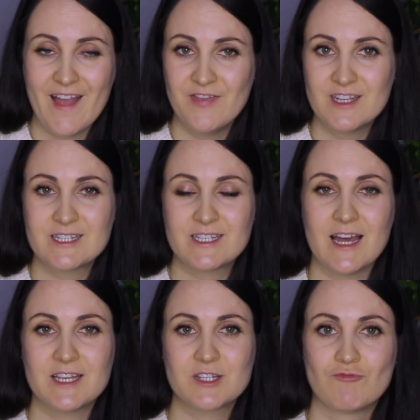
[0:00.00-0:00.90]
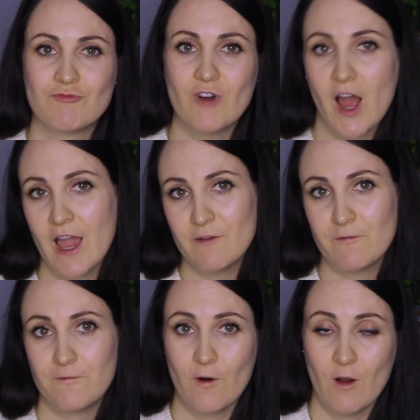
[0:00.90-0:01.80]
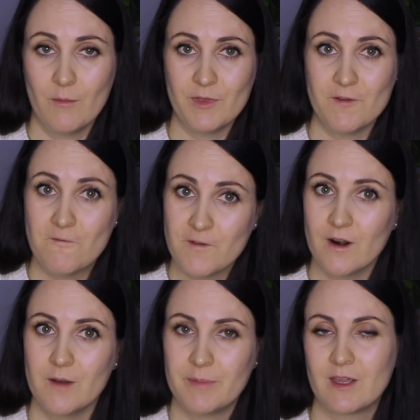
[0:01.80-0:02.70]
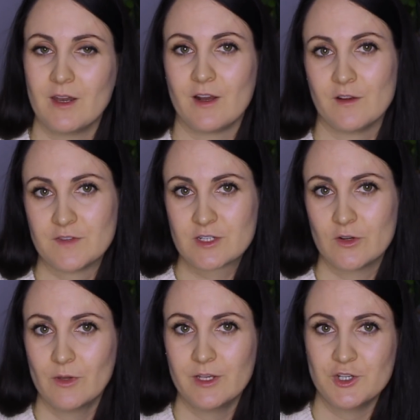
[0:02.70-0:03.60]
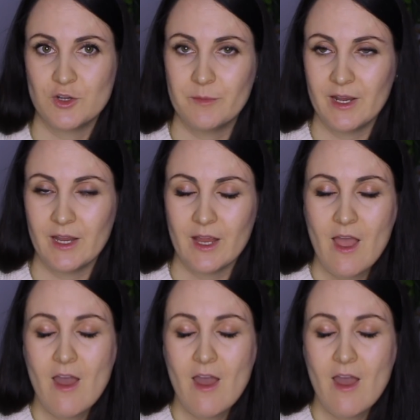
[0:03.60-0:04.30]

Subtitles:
and this starts right from the very beginning of school in Germany.